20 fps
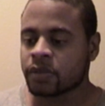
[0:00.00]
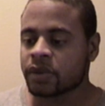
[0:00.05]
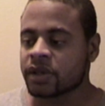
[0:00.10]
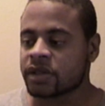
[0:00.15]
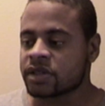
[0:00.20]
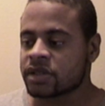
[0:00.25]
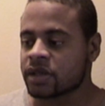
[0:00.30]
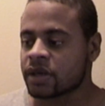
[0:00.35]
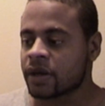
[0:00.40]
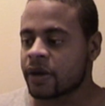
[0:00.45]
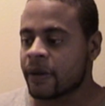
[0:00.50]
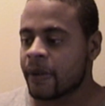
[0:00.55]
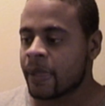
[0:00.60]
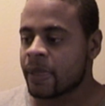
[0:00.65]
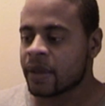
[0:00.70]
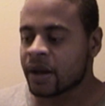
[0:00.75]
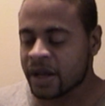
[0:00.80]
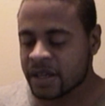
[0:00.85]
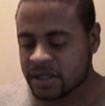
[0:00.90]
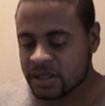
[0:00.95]
But
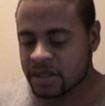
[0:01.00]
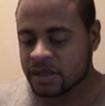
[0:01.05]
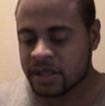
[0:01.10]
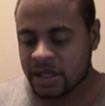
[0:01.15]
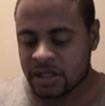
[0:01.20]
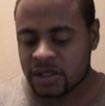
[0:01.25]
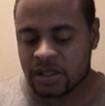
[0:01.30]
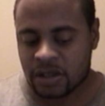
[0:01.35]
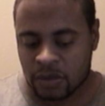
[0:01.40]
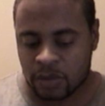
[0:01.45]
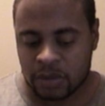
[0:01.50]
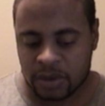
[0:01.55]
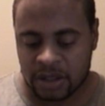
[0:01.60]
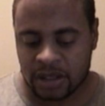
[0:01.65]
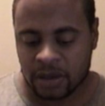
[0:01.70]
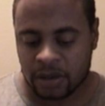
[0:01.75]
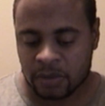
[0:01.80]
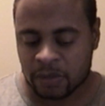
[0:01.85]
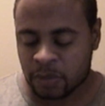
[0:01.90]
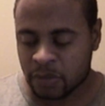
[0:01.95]
I think that's a really
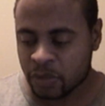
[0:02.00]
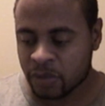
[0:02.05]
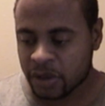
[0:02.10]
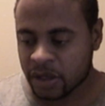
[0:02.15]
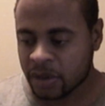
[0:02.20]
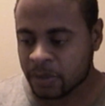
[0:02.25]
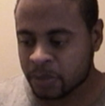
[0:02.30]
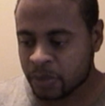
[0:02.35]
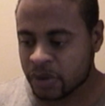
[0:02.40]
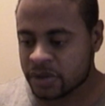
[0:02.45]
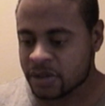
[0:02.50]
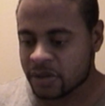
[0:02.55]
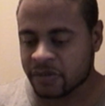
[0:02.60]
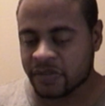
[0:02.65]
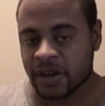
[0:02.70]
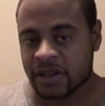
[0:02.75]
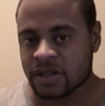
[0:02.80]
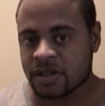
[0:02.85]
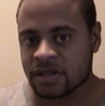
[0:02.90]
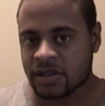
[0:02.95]
important
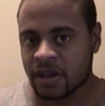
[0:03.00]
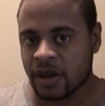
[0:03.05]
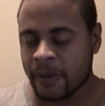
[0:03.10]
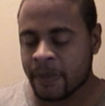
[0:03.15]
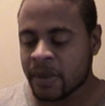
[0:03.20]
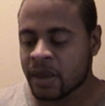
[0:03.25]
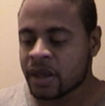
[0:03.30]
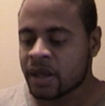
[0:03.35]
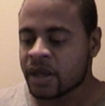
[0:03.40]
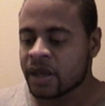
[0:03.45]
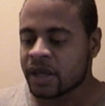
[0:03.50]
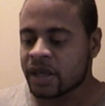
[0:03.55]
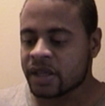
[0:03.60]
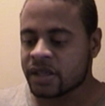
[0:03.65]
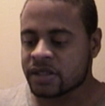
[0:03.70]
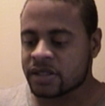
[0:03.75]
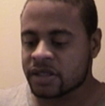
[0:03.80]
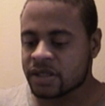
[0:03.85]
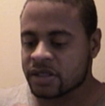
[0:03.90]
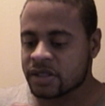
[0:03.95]
factor there
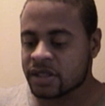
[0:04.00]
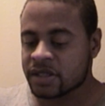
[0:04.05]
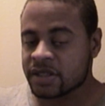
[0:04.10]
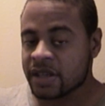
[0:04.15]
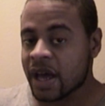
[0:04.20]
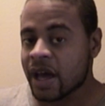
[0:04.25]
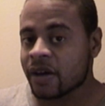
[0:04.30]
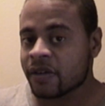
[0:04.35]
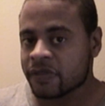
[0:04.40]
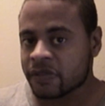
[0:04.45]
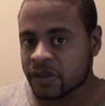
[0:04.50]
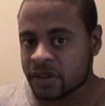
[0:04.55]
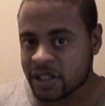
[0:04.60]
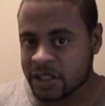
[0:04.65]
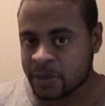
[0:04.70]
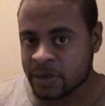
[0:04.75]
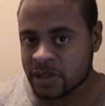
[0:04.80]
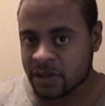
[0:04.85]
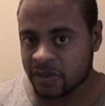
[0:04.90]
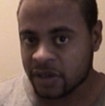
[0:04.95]
is this desire for
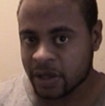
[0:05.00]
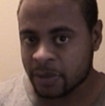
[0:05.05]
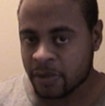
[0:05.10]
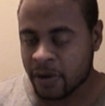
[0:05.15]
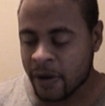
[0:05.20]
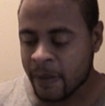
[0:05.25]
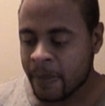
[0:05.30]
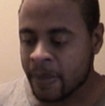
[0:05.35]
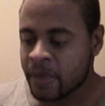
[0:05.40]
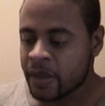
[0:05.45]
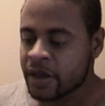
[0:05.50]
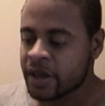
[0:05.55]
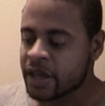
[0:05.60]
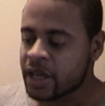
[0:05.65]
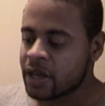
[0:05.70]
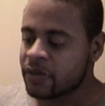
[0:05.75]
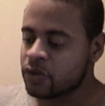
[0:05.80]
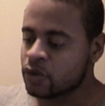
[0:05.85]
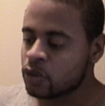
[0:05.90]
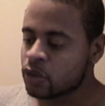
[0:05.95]
inexpensive labor.
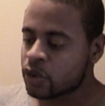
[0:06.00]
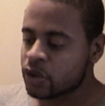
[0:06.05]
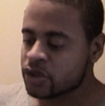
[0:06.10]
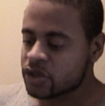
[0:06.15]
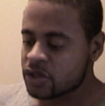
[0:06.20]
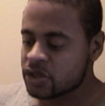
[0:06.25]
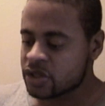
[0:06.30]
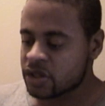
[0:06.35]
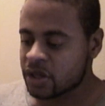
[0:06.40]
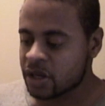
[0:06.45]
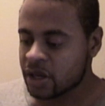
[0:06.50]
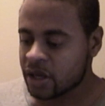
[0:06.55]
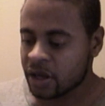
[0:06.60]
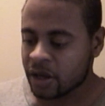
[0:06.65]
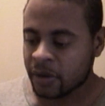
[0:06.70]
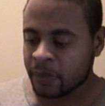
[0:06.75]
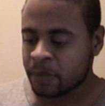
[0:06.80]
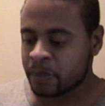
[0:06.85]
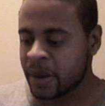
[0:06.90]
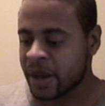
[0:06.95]
If you look at it
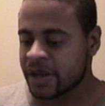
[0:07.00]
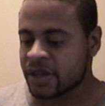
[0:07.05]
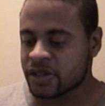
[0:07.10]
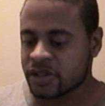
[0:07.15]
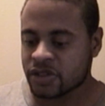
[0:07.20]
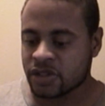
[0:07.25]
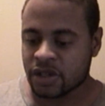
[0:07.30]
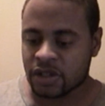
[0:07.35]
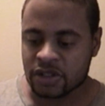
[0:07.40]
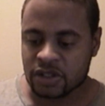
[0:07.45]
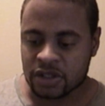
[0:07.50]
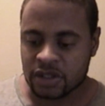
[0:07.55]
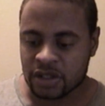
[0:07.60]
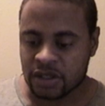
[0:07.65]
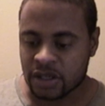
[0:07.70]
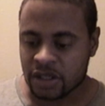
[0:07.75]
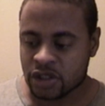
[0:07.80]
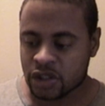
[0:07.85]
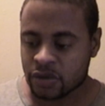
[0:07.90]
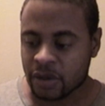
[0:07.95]
back to say
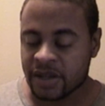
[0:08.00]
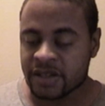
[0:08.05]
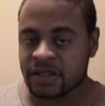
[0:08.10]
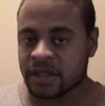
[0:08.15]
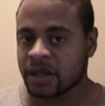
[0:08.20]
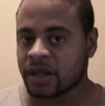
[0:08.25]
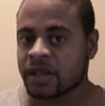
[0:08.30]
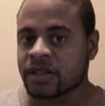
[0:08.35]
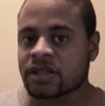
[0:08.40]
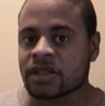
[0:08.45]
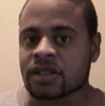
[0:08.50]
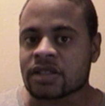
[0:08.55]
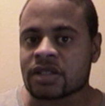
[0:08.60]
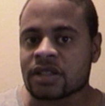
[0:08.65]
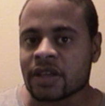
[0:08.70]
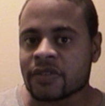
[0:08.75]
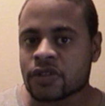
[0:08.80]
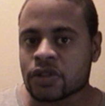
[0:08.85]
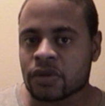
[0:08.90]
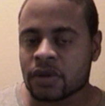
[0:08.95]
the transatlantic
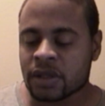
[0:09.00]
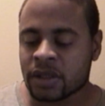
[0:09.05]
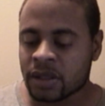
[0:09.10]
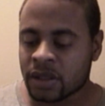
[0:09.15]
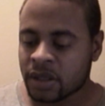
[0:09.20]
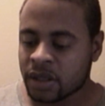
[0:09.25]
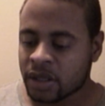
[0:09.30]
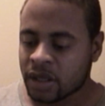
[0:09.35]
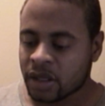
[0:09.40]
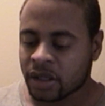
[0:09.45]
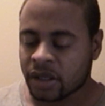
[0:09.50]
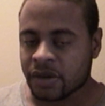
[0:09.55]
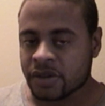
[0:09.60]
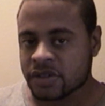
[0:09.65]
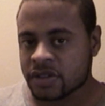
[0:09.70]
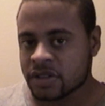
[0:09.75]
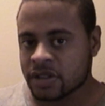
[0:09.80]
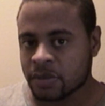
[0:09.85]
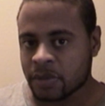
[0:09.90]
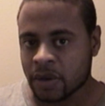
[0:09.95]
slave trade, I was
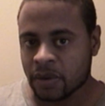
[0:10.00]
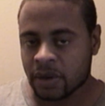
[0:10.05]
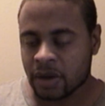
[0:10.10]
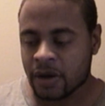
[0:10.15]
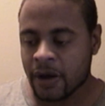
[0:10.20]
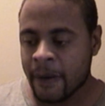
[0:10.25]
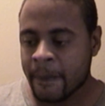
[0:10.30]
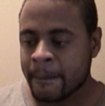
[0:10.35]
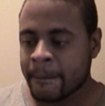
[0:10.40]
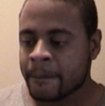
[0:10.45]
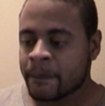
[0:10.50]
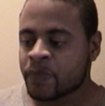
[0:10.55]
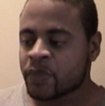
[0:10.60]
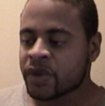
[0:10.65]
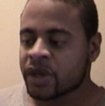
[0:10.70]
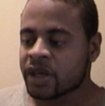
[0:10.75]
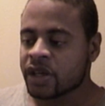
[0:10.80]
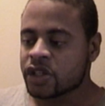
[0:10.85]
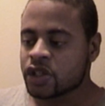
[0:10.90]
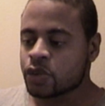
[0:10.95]
in America,
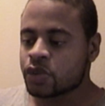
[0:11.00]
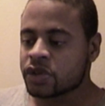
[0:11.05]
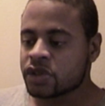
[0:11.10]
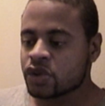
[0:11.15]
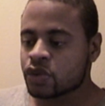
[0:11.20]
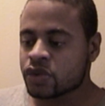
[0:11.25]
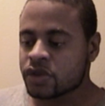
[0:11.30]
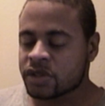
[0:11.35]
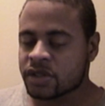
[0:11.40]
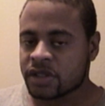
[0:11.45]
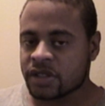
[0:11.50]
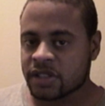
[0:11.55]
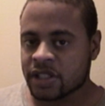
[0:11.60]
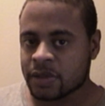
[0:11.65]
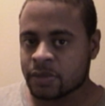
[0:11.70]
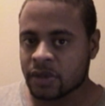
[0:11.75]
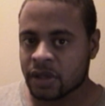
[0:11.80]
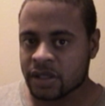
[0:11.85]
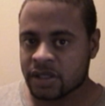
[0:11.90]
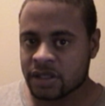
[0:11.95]
you would notice the
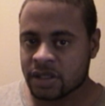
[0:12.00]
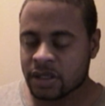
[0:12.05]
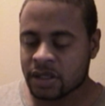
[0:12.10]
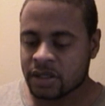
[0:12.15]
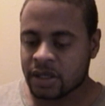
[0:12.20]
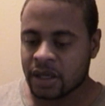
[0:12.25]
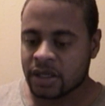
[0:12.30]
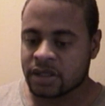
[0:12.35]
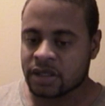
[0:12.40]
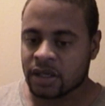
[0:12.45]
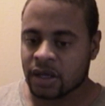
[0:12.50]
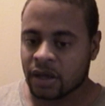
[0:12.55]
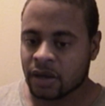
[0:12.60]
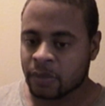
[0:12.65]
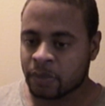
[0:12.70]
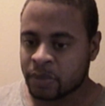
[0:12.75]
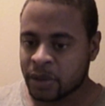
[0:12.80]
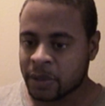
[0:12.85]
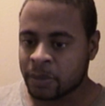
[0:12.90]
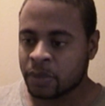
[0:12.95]
same thing that
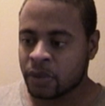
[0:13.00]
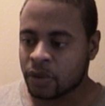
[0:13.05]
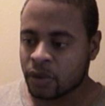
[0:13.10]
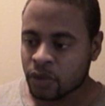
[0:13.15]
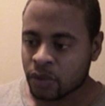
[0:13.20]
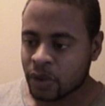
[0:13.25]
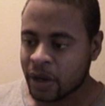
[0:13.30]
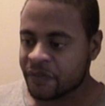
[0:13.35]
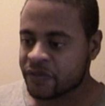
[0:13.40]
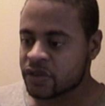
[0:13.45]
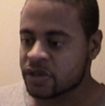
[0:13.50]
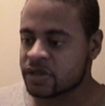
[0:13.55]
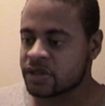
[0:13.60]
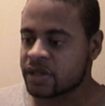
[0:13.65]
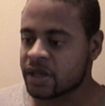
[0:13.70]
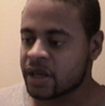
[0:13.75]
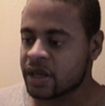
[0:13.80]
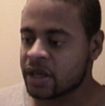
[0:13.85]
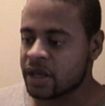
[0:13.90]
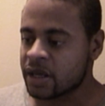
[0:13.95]
people who after
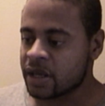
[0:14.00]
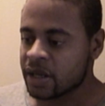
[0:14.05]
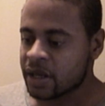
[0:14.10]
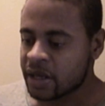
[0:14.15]
the